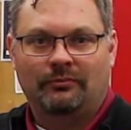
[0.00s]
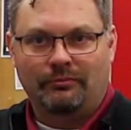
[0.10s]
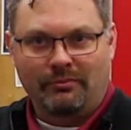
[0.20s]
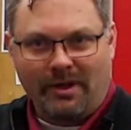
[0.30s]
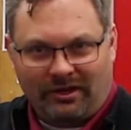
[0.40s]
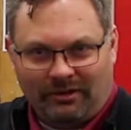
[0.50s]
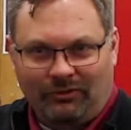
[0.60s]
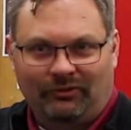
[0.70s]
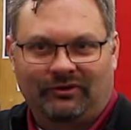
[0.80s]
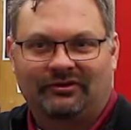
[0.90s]
making
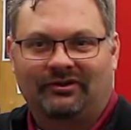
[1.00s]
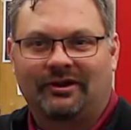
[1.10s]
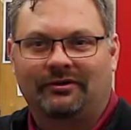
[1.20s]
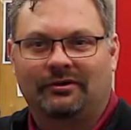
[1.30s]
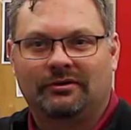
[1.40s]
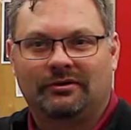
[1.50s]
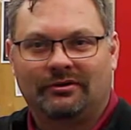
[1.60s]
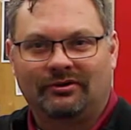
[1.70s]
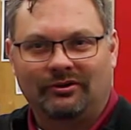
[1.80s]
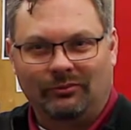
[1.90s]
music together,
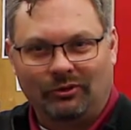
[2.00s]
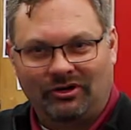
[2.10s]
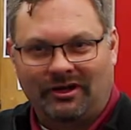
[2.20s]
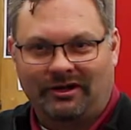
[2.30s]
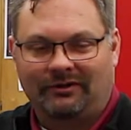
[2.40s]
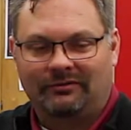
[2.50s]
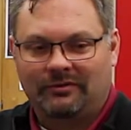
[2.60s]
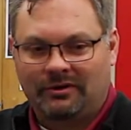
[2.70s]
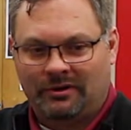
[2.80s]
communicating